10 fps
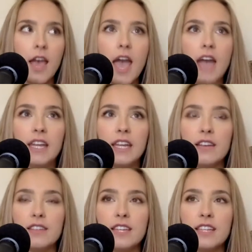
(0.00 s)
and he
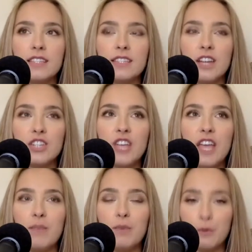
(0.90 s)
does it in such
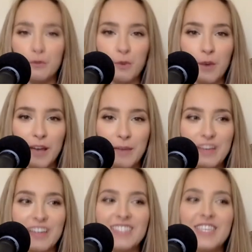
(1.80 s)
a beautiful way
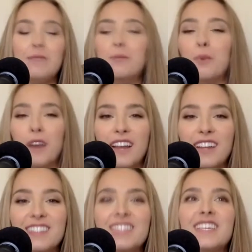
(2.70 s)
because he
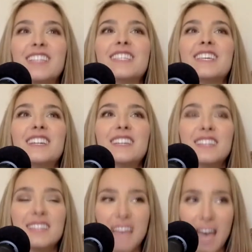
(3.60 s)
brings this
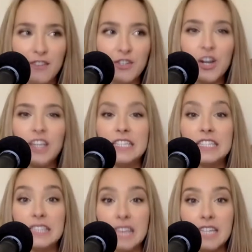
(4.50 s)
laughter and
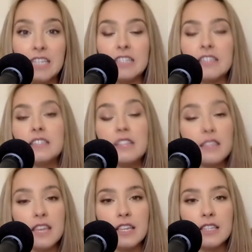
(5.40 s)
this lightness to
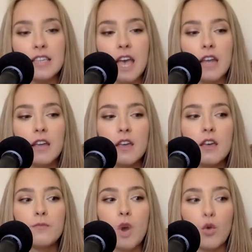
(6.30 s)
things that
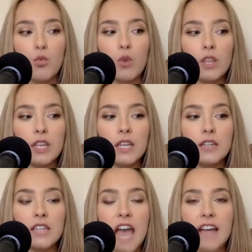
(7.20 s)
are really
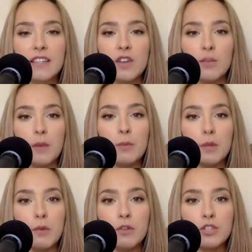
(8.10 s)
taxing on people
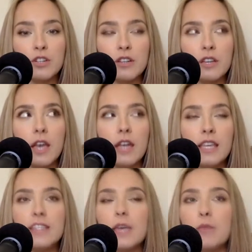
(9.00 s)
emotionally. And
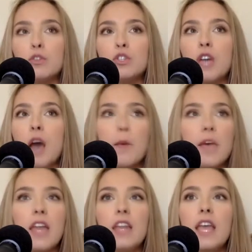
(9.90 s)
he's able to come
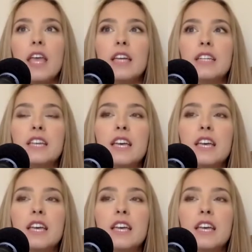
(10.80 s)
in and